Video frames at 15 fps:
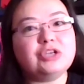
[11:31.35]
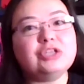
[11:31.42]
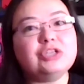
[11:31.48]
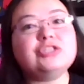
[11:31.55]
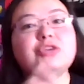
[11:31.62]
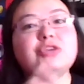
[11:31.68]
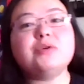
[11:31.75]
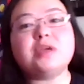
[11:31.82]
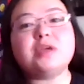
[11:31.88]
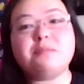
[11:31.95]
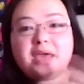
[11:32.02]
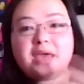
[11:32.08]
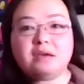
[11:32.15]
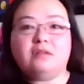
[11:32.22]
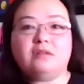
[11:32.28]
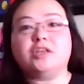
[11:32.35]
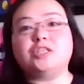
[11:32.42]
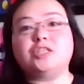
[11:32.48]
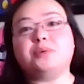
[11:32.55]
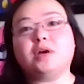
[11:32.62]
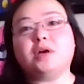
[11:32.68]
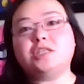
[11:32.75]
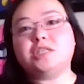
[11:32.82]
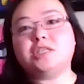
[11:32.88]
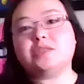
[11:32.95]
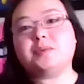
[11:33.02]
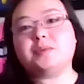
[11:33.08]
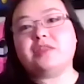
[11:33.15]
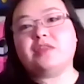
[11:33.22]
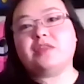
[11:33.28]
So you can make a large project
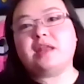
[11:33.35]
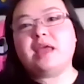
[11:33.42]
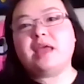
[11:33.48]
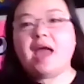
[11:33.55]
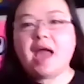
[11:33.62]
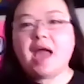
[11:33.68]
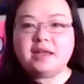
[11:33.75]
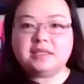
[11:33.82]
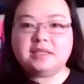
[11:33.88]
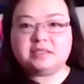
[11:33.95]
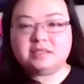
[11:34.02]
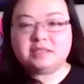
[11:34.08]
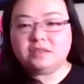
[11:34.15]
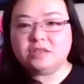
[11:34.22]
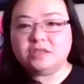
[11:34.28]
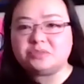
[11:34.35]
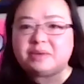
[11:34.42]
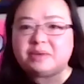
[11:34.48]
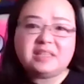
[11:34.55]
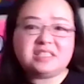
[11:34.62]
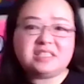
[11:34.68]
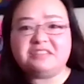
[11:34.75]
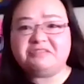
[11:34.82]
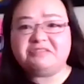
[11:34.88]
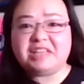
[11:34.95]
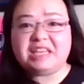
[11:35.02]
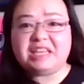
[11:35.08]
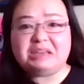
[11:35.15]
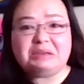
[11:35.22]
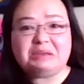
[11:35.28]
with it, and it still looks
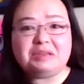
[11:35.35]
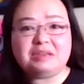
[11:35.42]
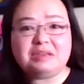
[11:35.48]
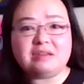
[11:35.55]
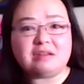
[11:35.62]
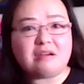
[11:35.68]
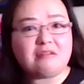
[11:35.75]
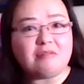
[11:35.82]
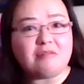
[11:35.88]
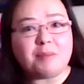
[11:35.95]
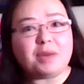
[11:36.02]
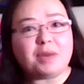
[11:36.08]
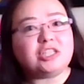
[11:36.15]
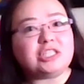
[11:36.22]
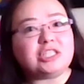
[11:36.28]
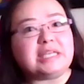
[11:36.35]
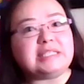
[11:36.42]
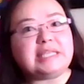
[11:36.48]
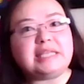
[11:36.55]
relatively, you know, homogeneous.